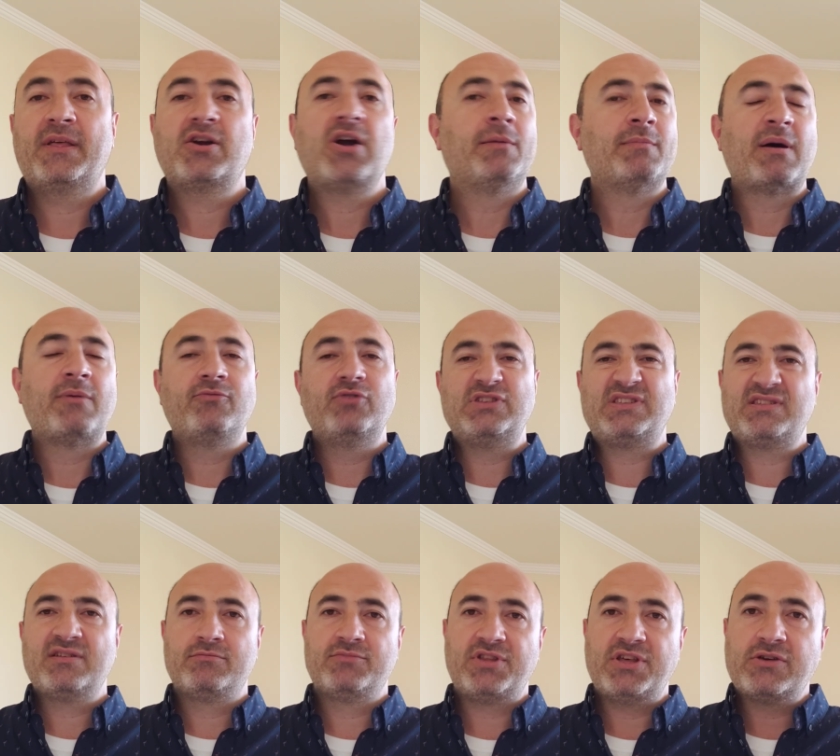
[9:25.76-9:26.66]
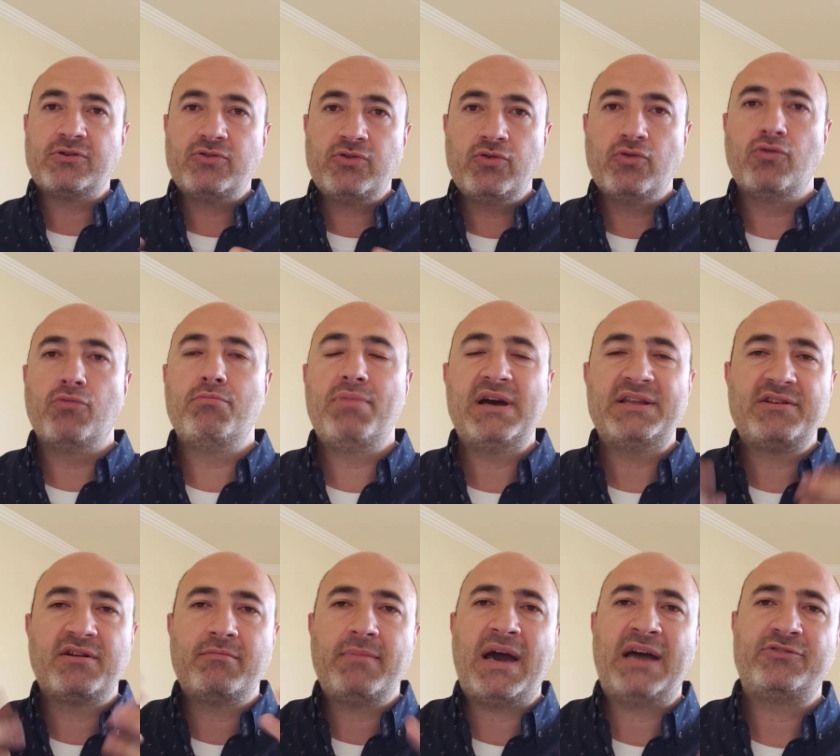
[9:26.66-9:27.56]
come up with something new,
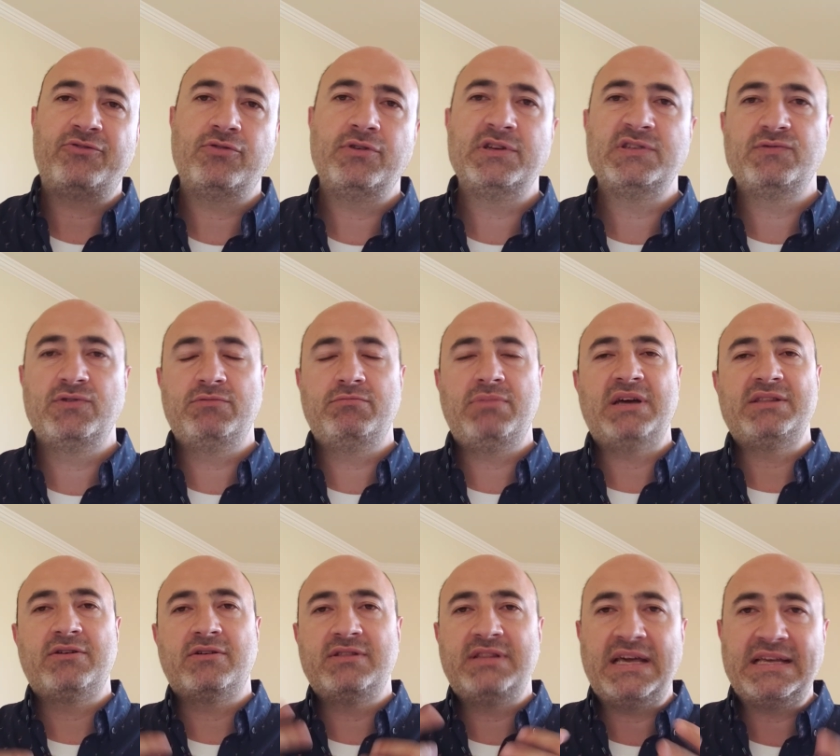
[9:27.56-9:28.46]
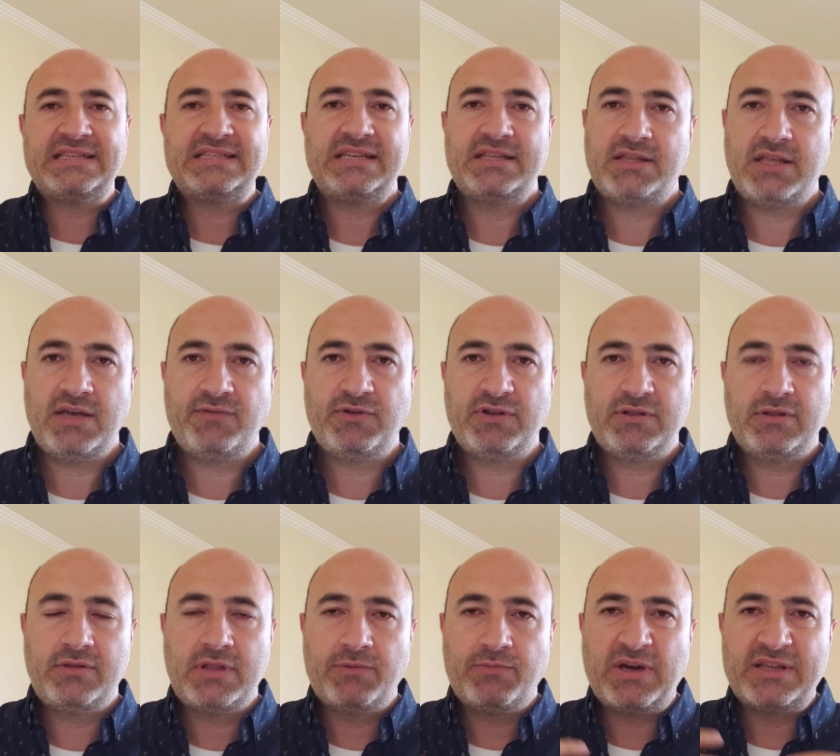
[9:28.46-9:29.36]
better batteries with better density,
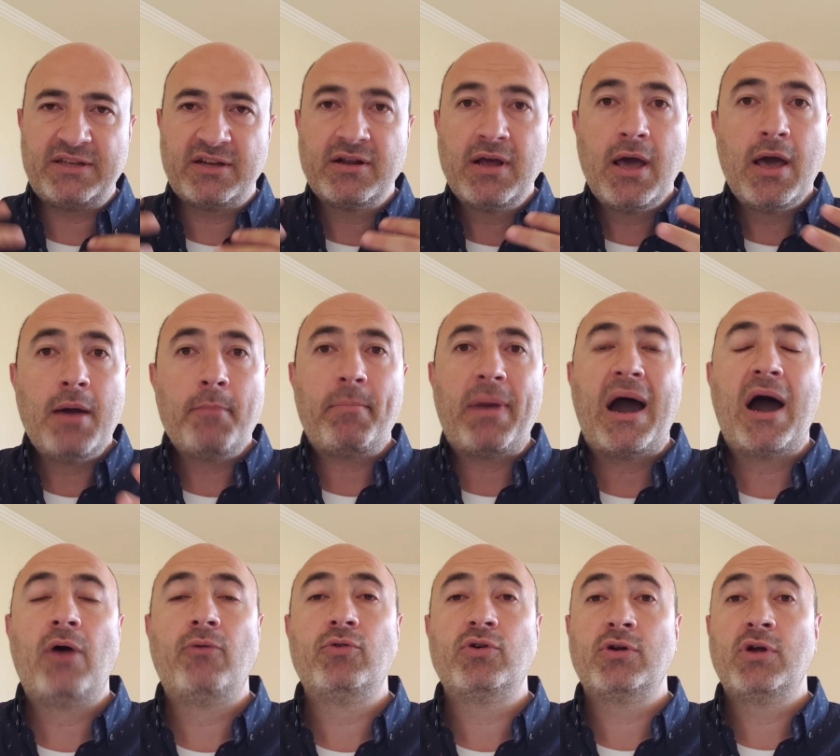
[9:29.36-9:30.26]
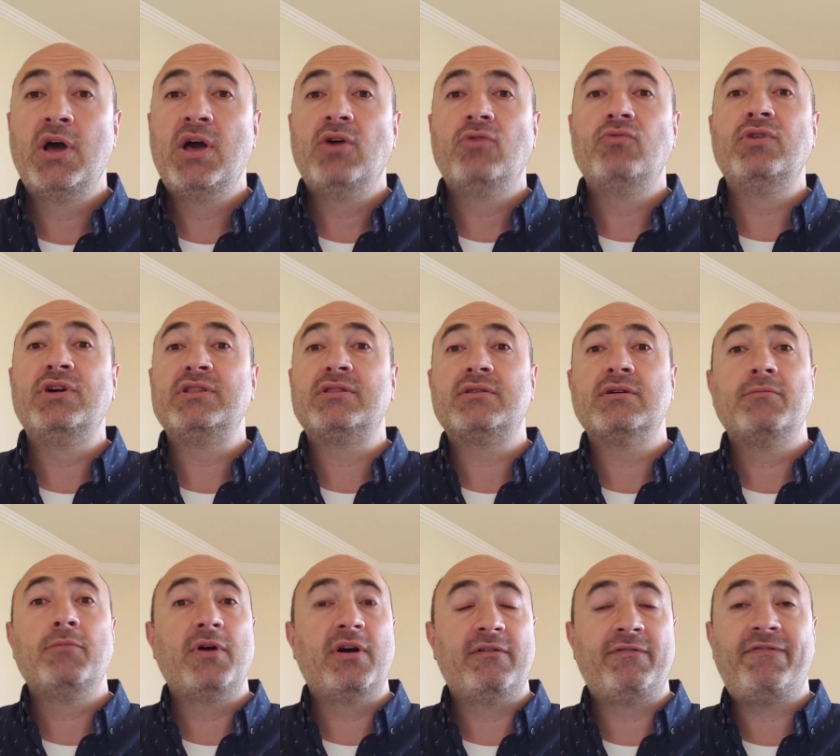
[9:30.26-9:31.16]
with the better power, with
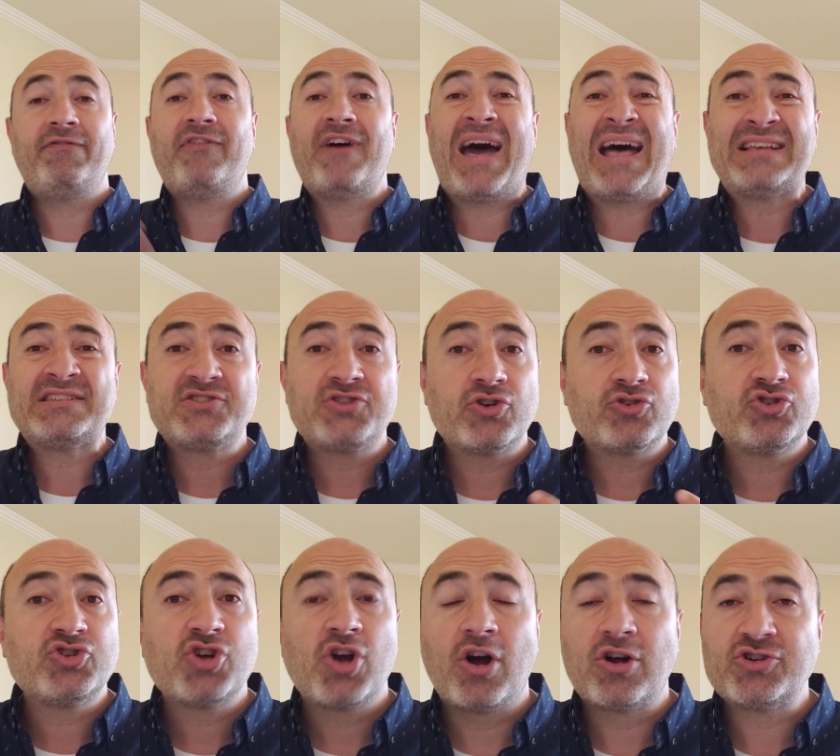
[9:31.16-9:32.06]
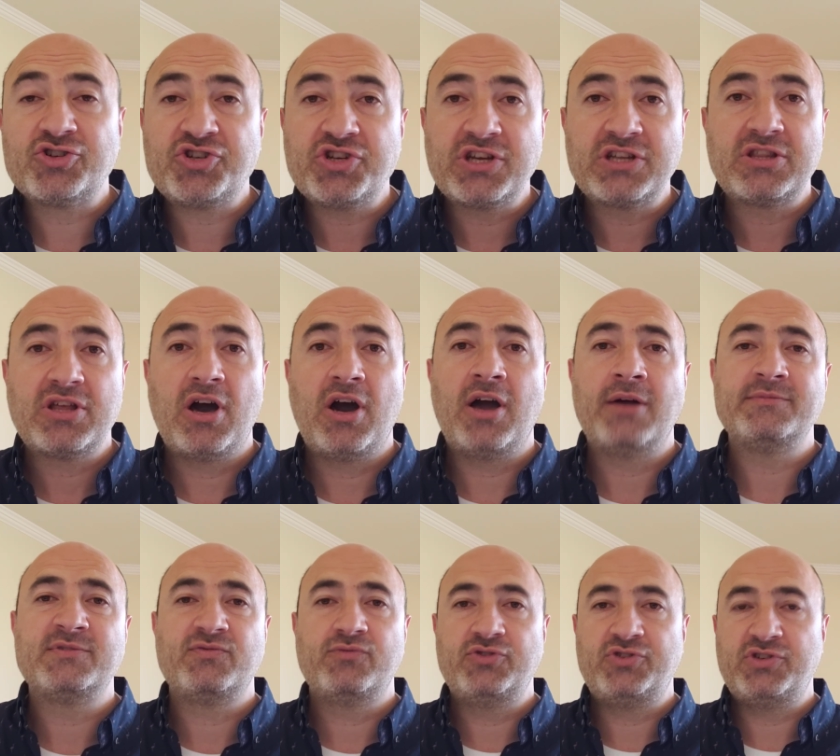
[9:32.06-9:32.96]
uh, faster charging
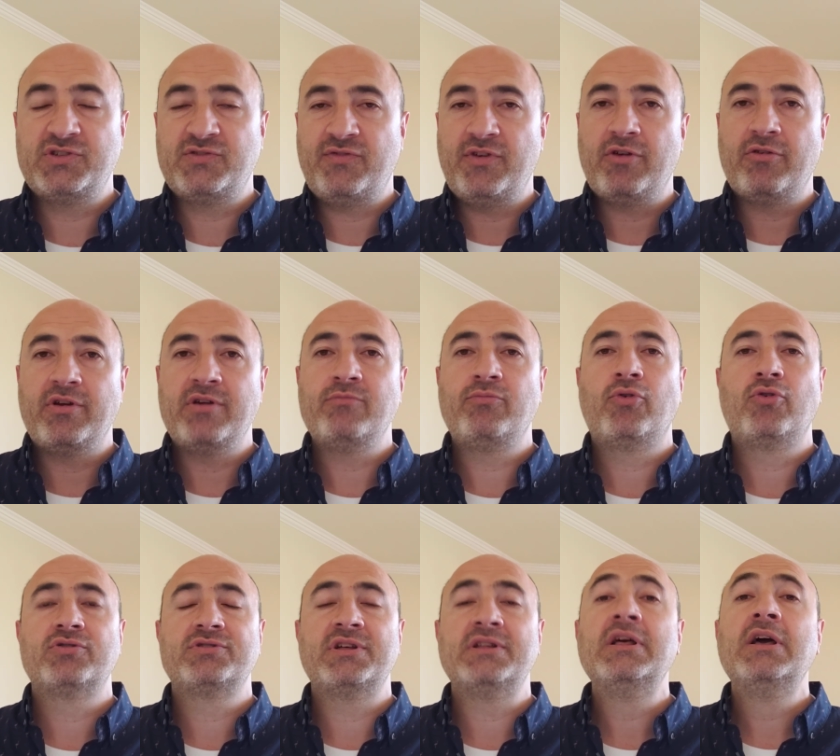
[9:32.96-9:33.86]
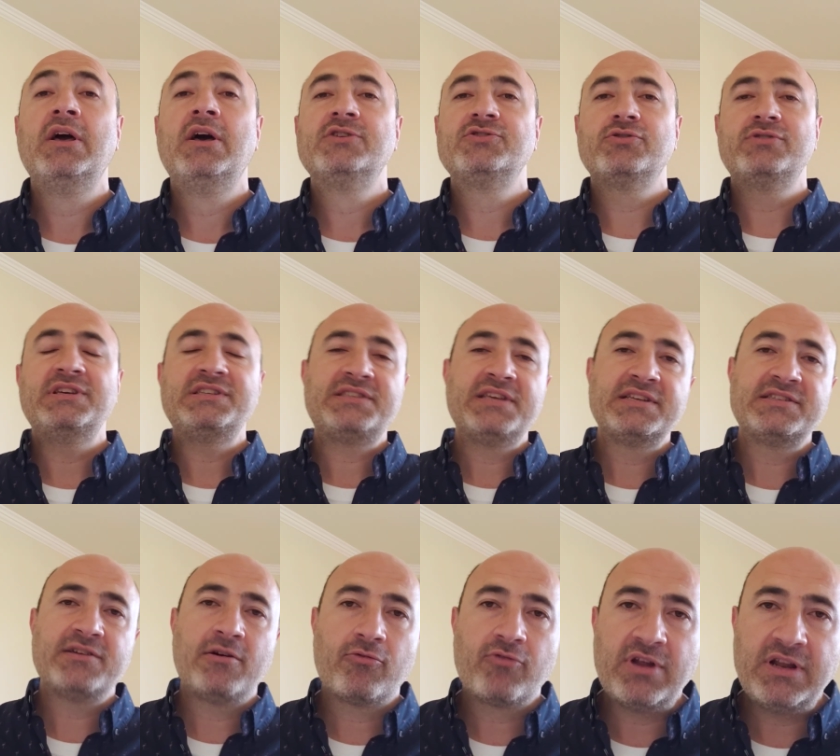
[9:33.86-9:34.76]
times? times, which is very important. So these
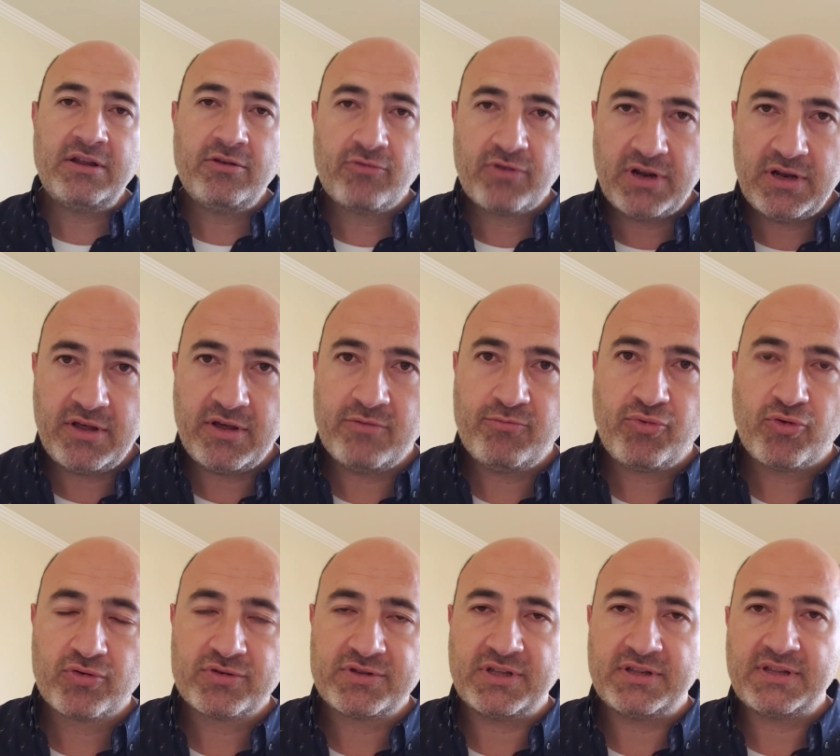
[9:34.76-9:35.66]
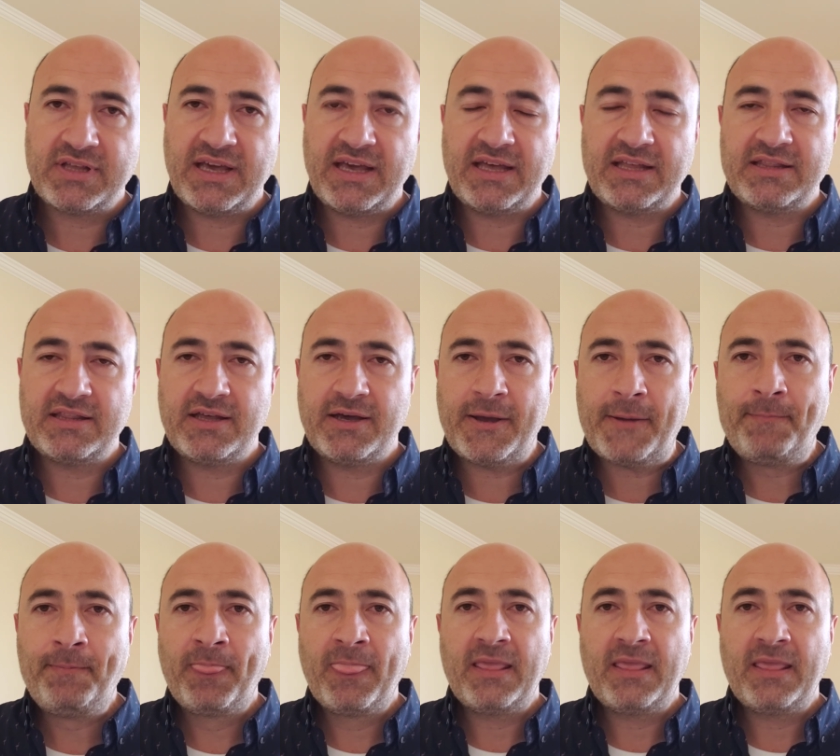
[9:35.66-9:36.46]
things are really, really important. And uh,